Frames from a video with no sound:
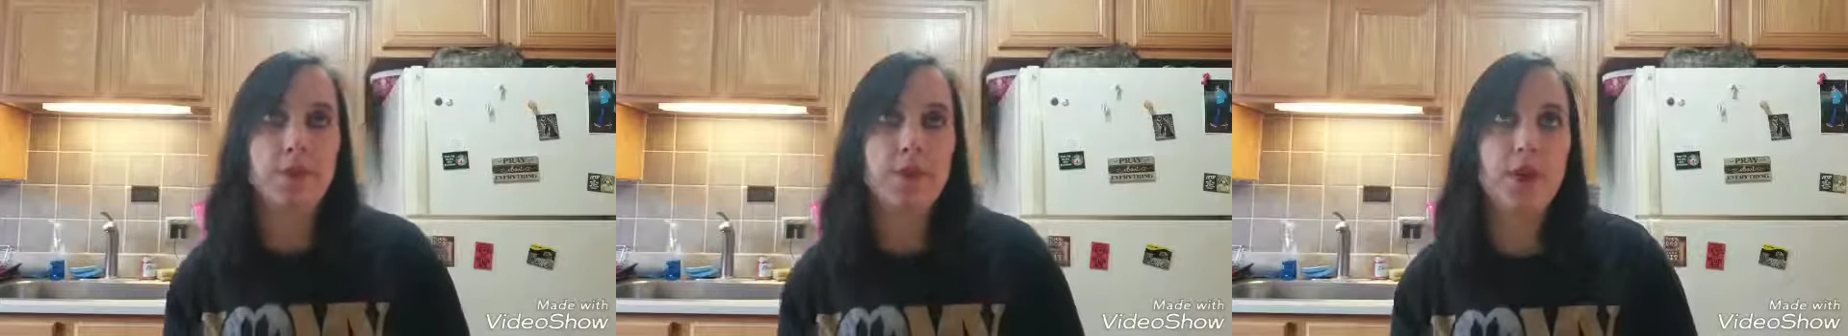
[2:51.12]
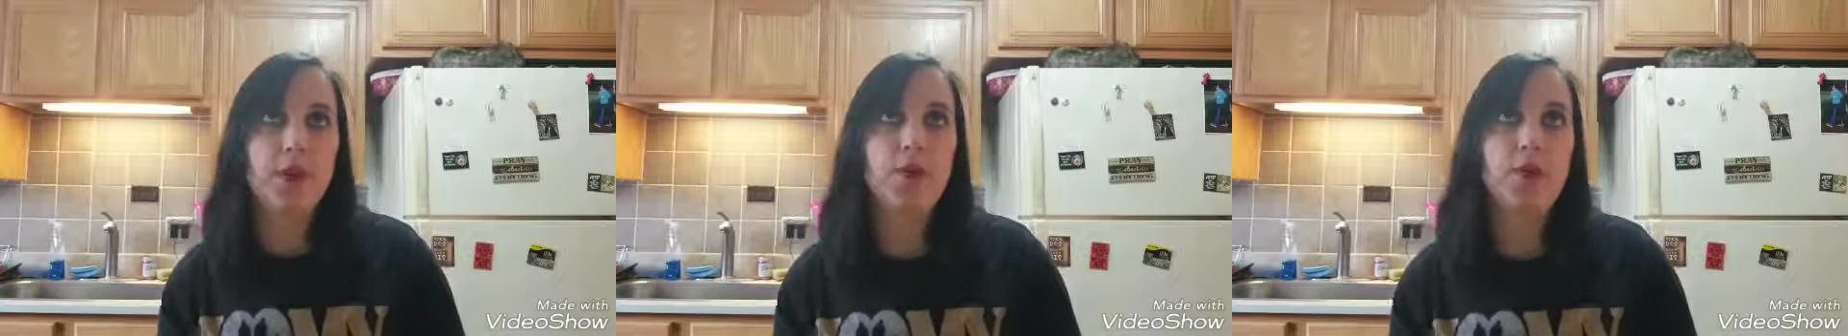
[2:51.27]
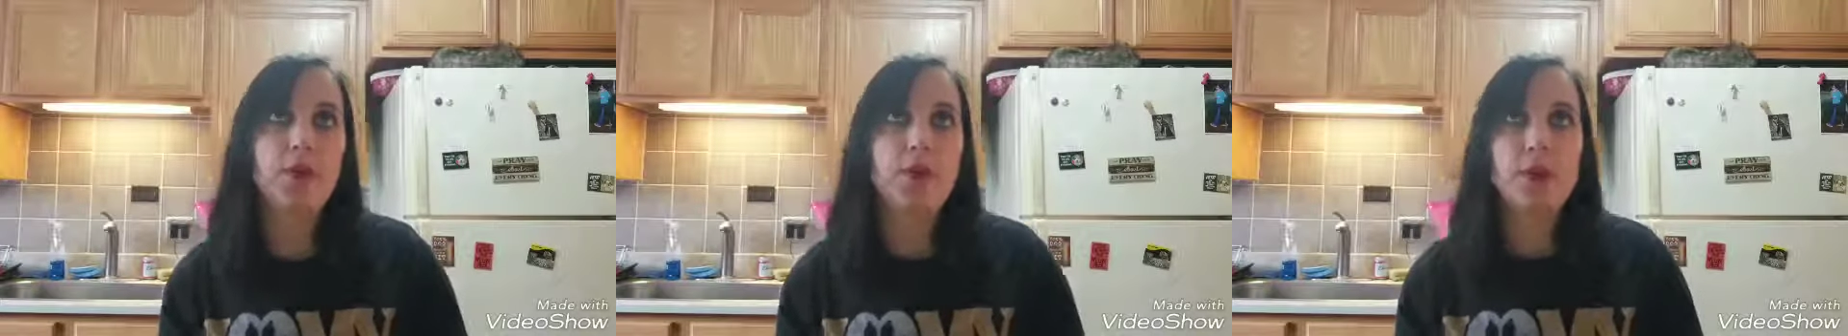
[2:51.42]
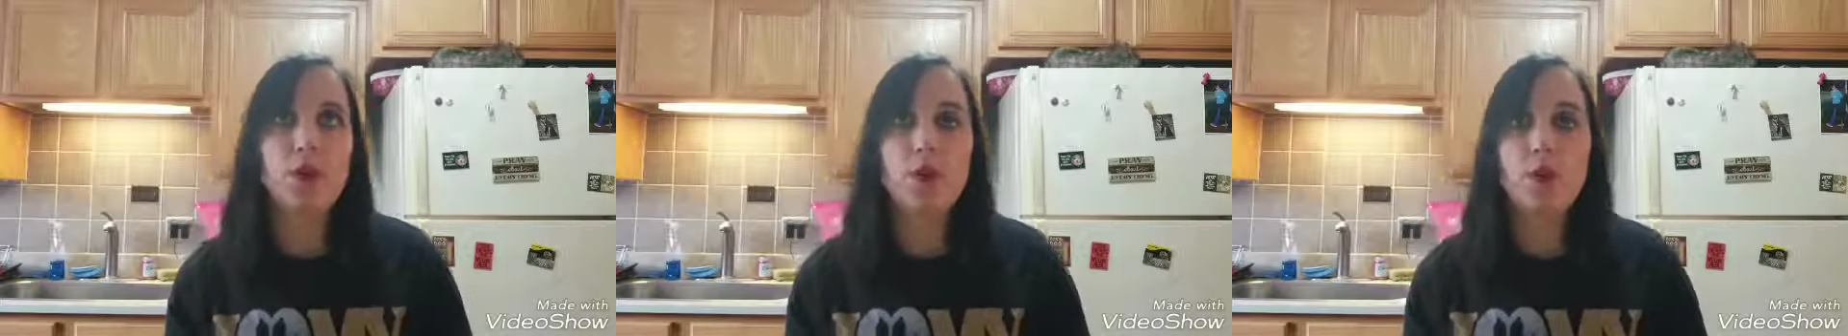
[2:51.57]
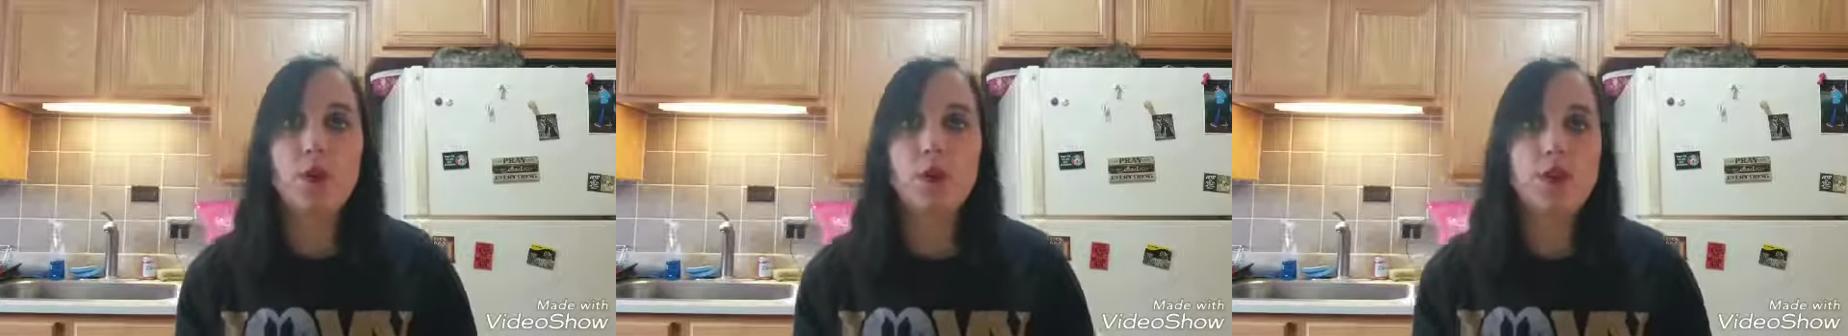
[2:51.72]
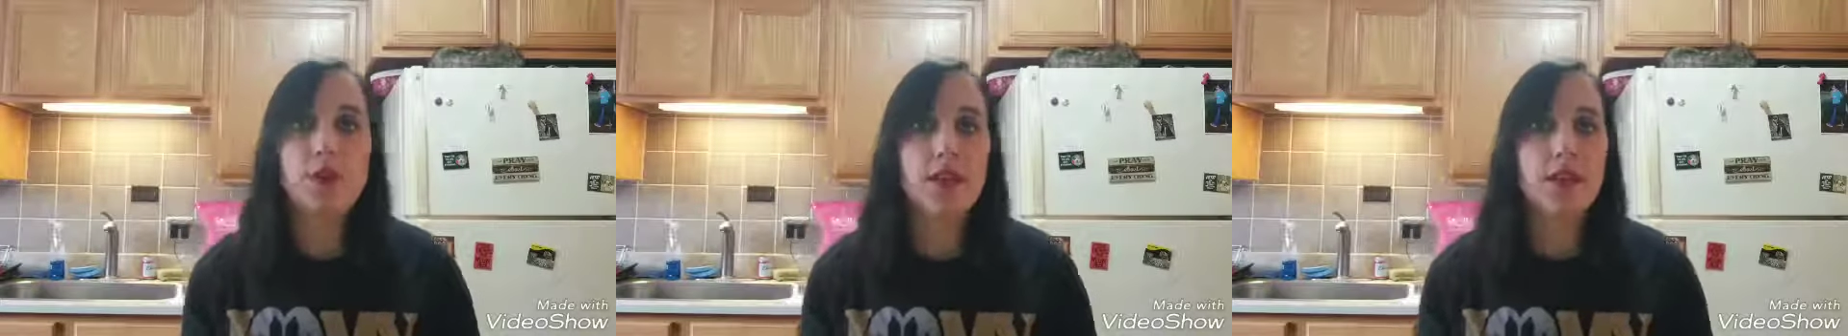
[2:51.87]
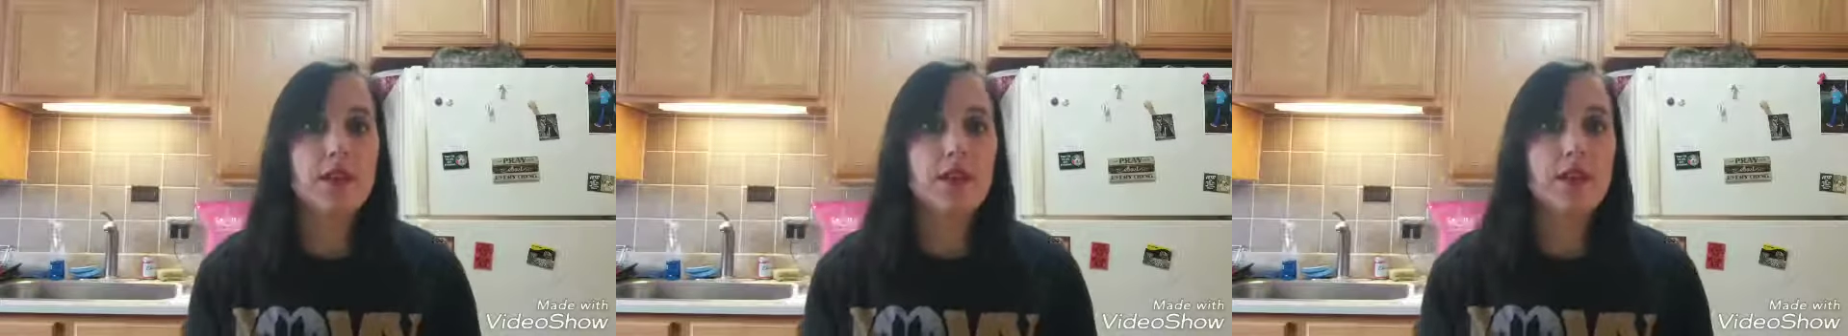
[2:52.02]
Over the
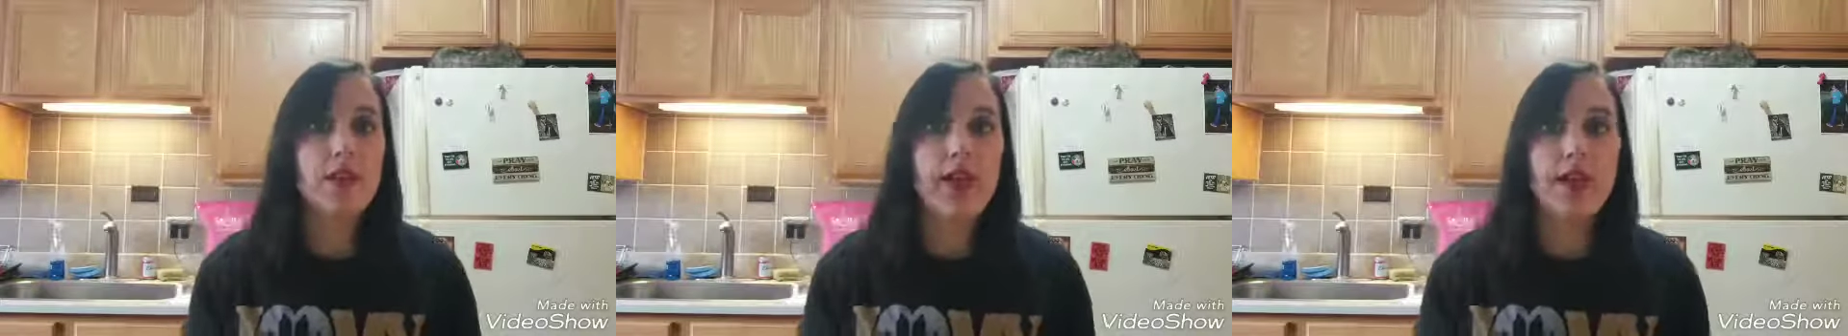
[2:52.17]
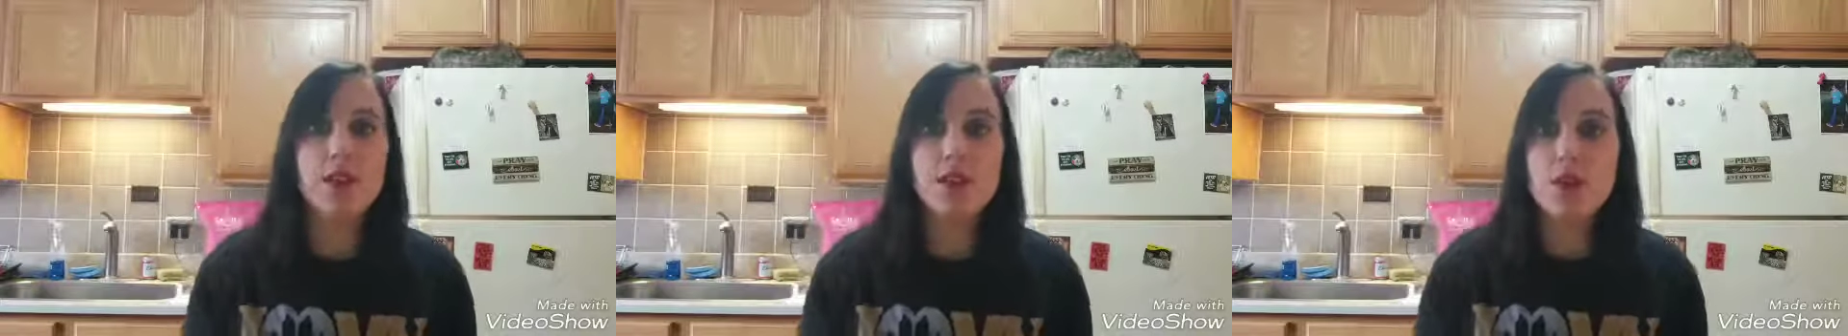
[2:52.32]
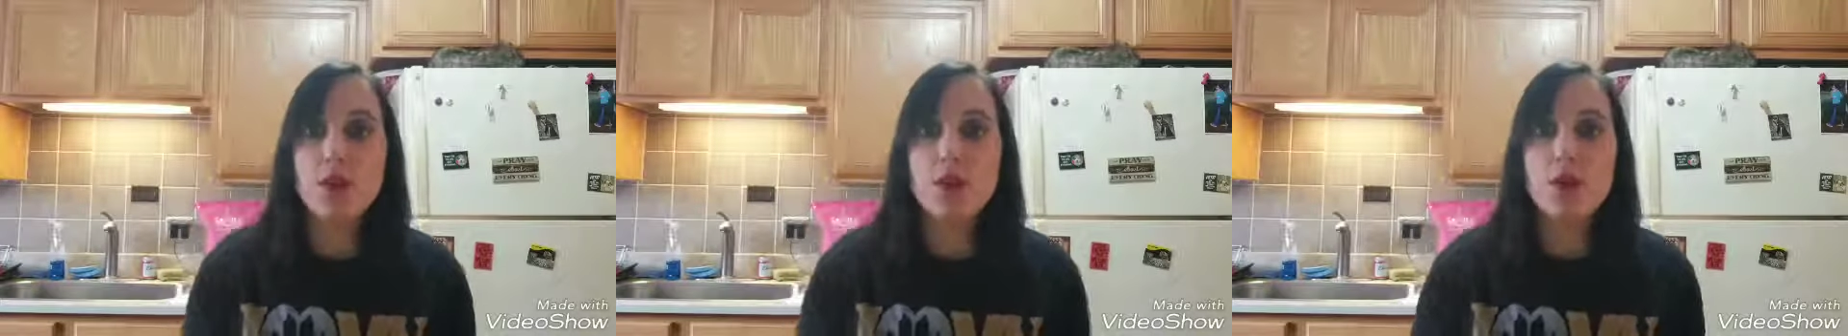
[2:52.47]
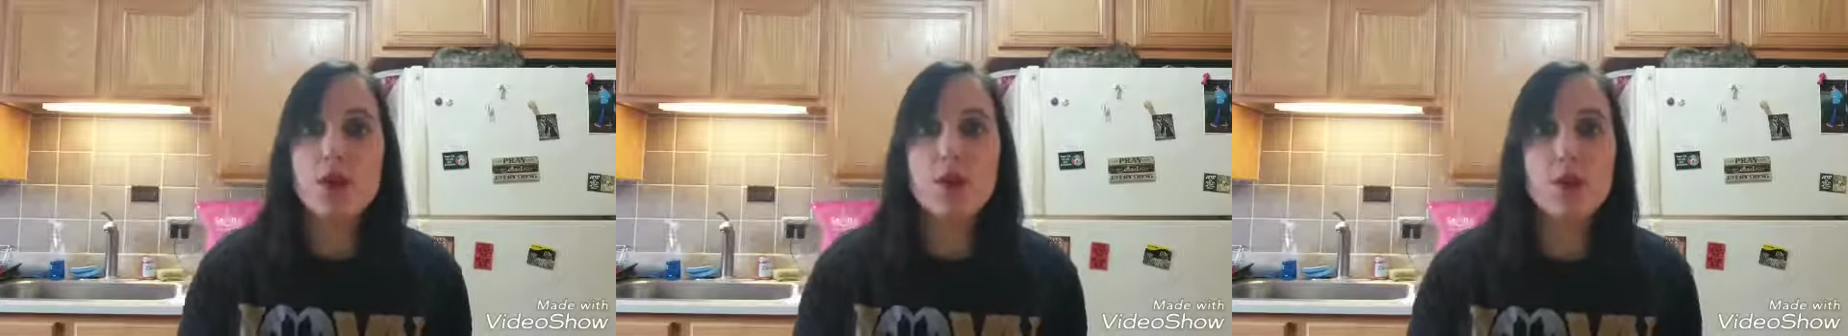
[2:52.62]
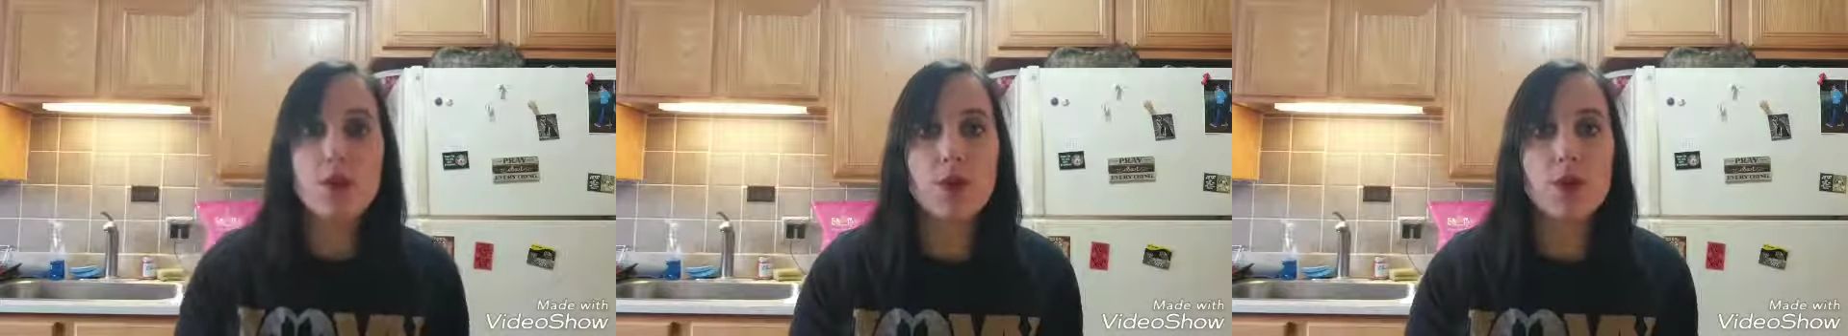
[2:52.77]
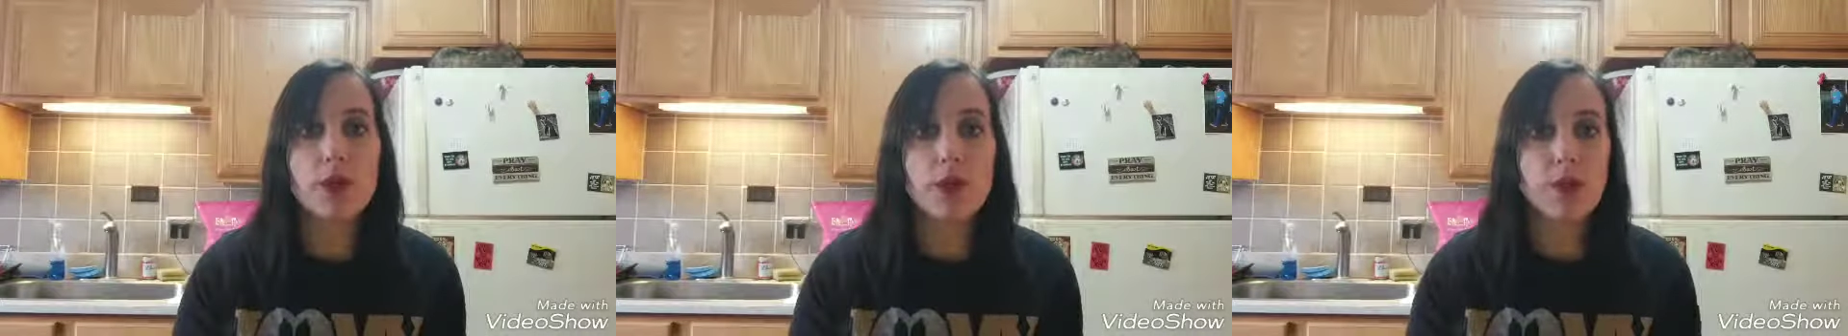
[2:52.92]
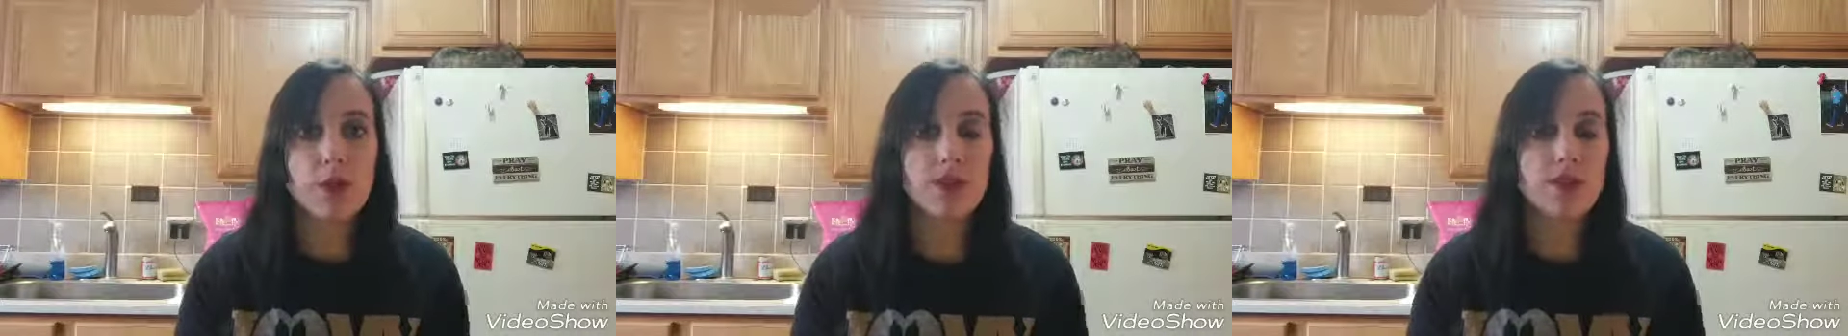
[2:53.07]
course, the last 3 to
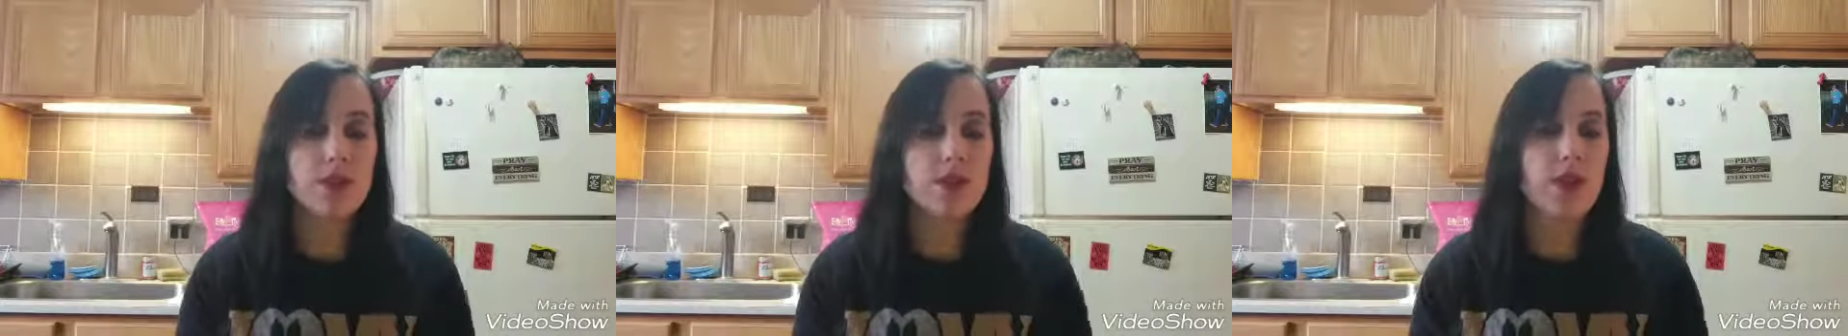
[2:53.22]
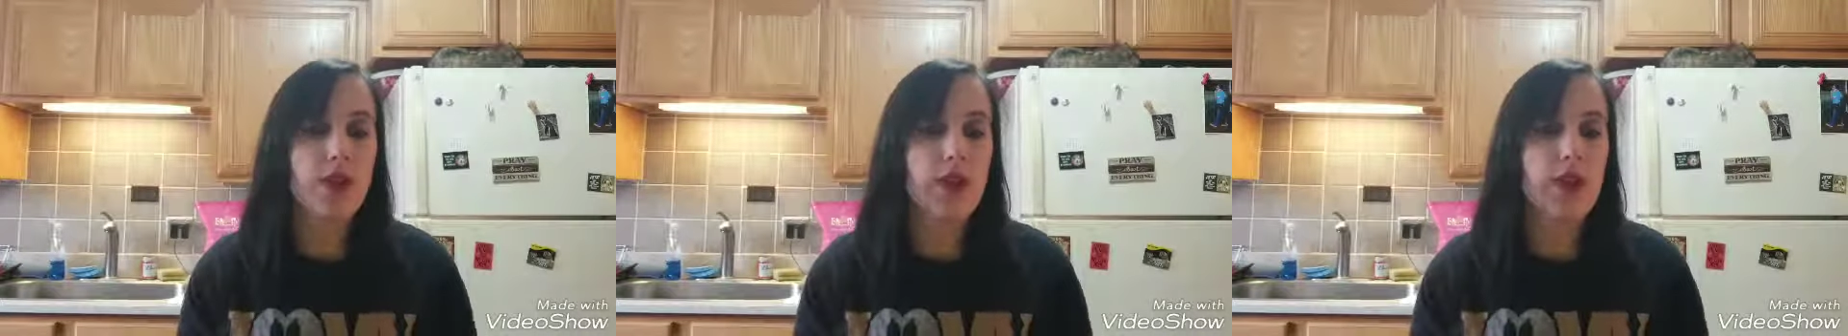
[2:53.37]
4 years,